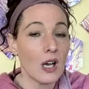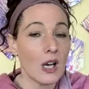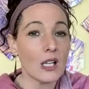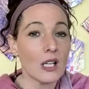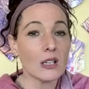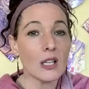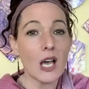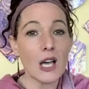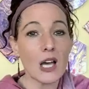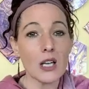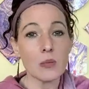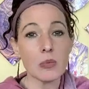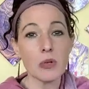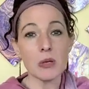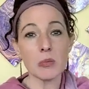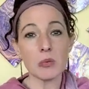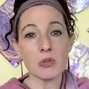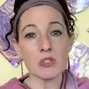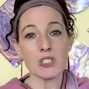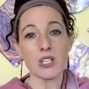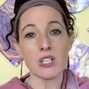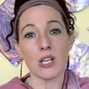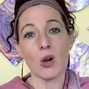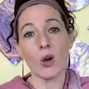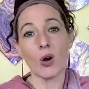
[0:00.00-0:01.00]
A lot of
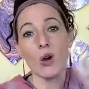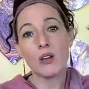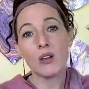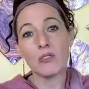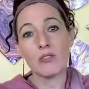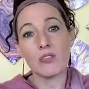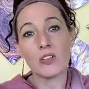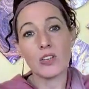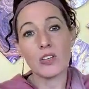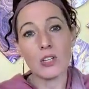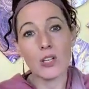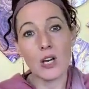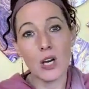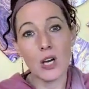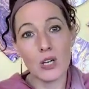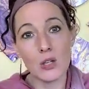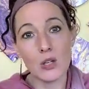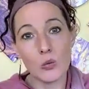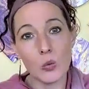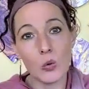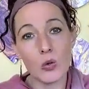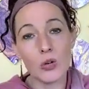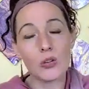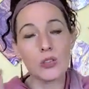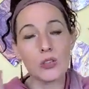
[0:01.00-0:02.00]
people say, oh, I feel
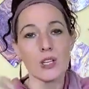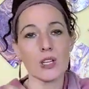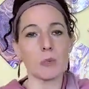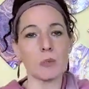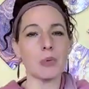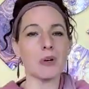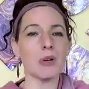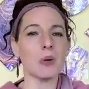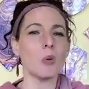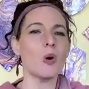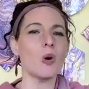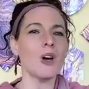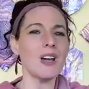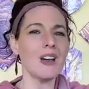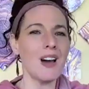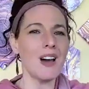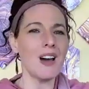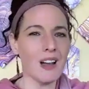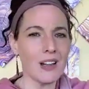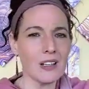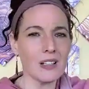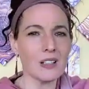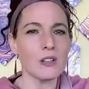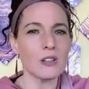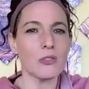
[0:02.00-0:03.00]
unworthy, but what
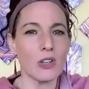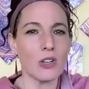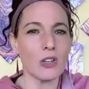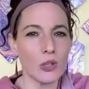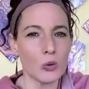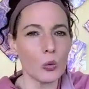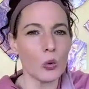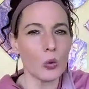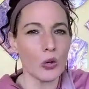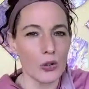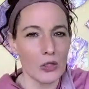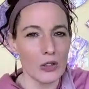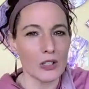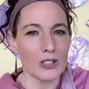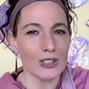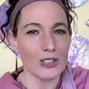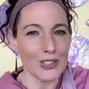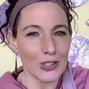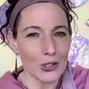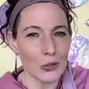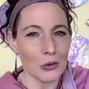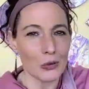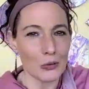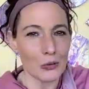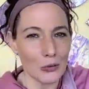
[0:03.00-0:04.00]
kind of unworthy
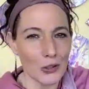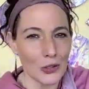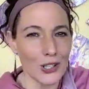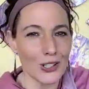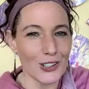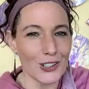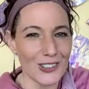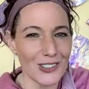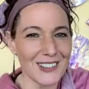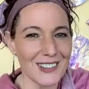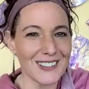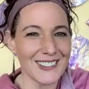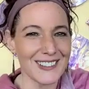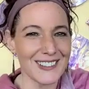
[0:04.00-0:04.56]
do you feel?